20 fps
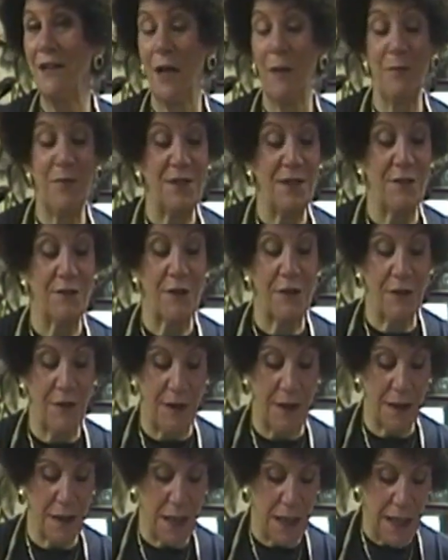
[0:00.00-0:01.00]
it up and
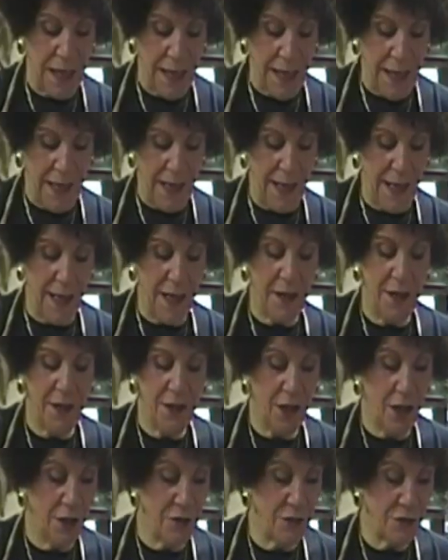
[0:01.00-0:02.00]
everything, and
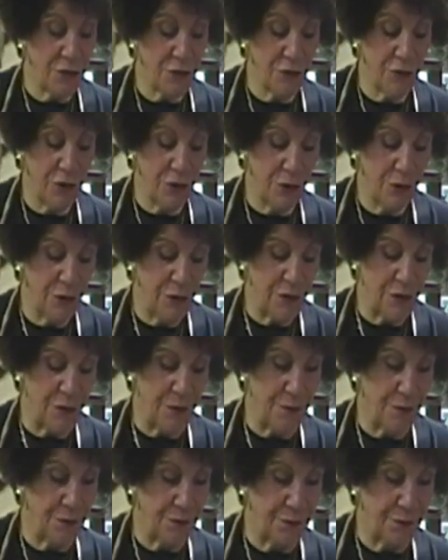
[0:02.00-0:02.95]
it unscrews,